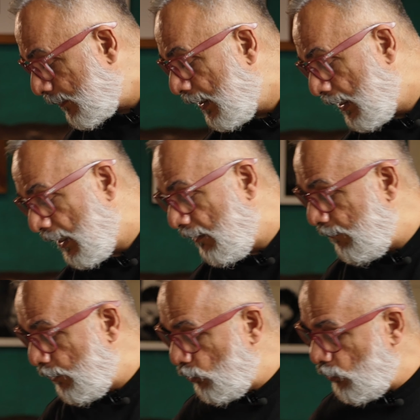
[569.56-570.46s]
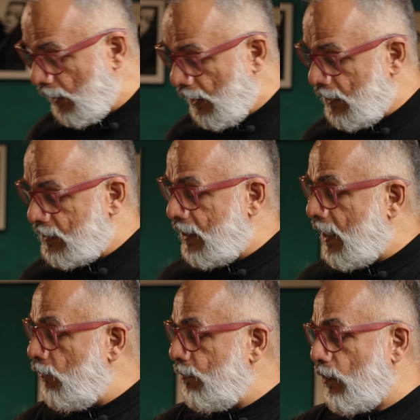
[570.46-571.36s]
LiveU is
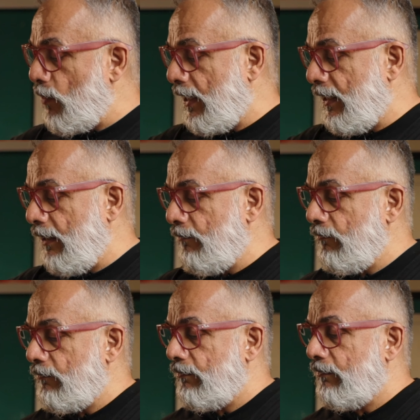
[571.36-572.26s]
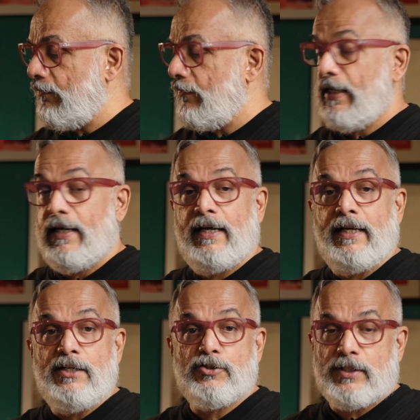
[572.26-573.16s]
now providing an
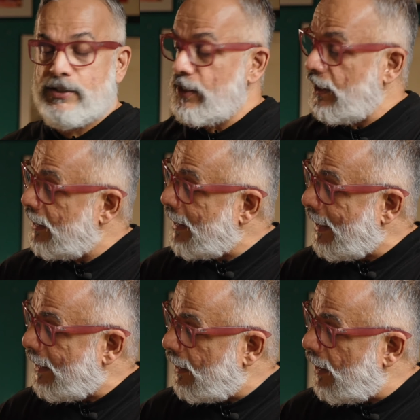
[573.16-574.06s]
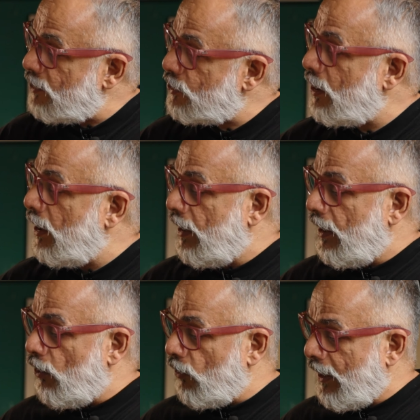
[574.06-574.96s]
interesting carry case.
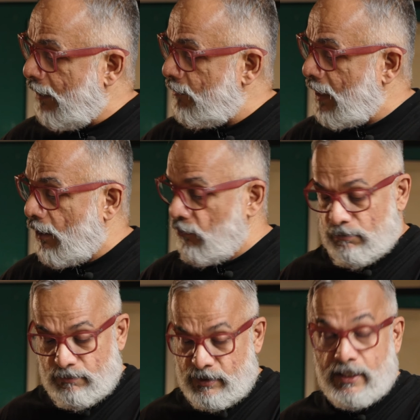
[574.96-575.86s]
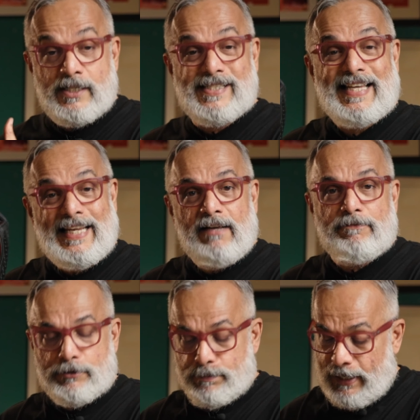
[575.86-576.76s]
Okay, now there is
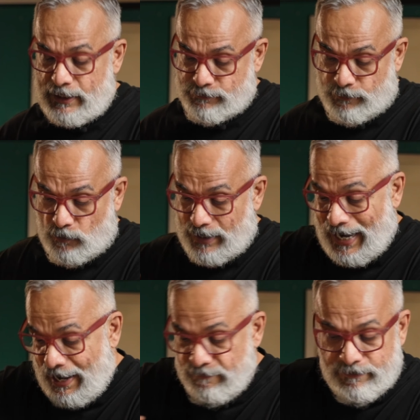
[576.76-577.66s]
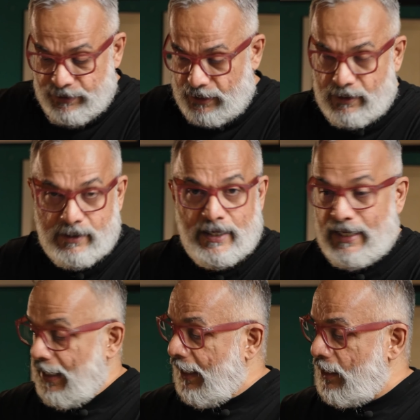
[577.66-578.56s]
enough space for everything
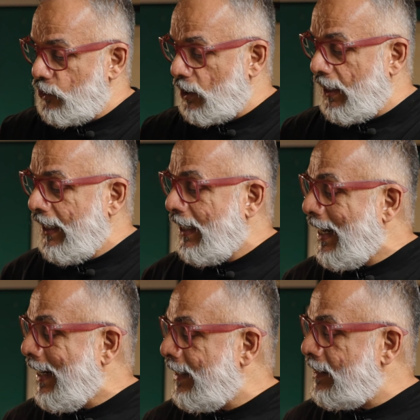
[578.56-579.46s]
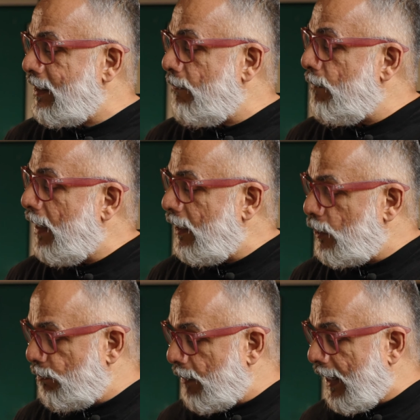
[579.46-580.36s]
inside, and it's a
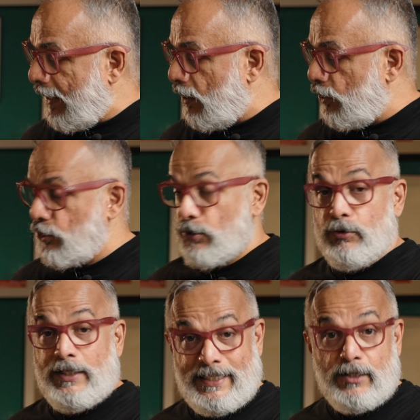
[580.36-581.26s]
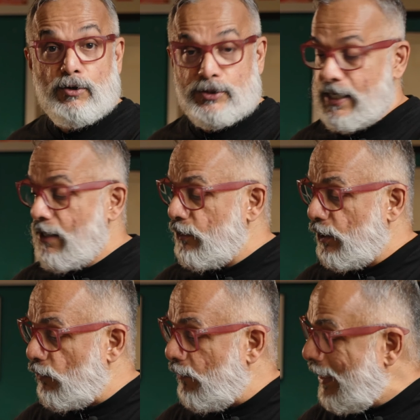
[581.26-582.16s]
belt pack, so it goes around
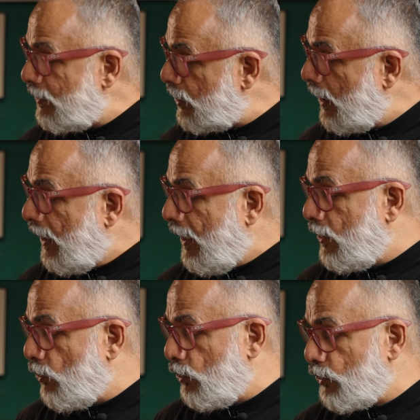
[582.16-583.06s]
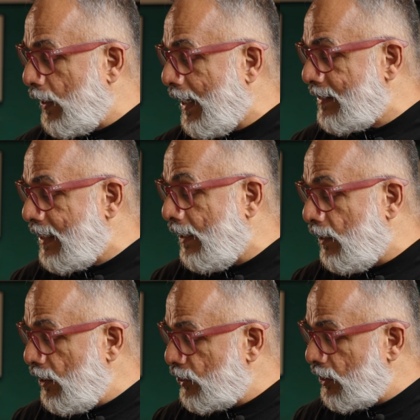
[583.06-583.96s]
your waist. It also has
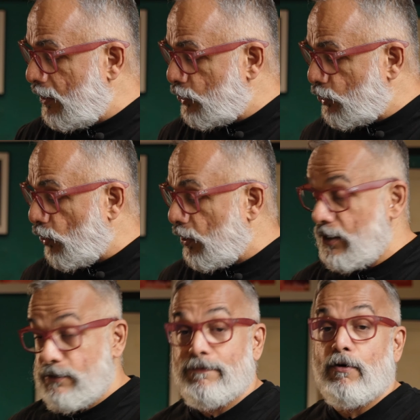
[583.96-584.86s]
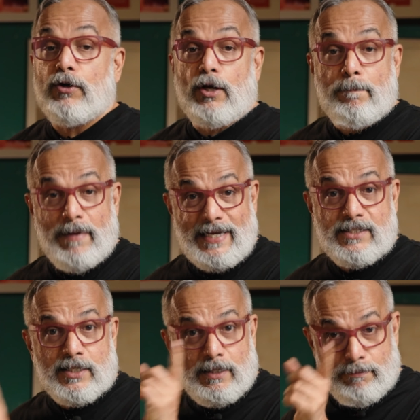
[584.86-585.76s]
additional storage for your
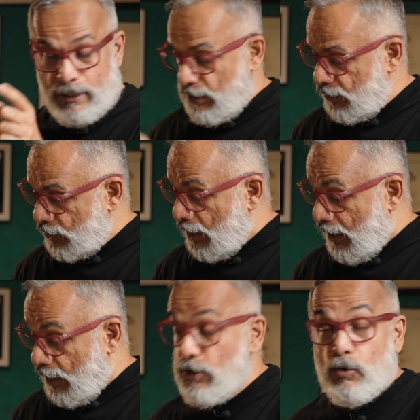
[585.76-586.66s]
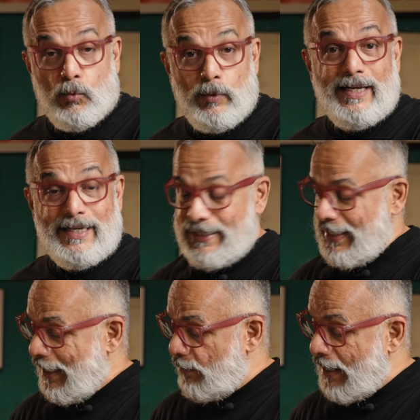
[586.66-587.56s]
battery, because you will
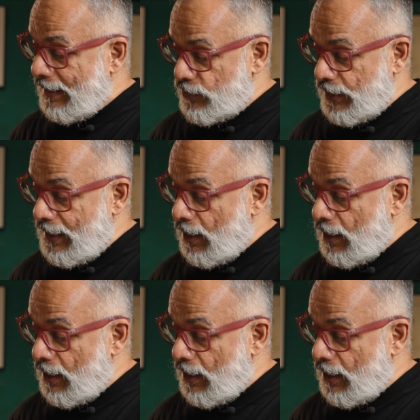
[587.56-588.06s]
need battery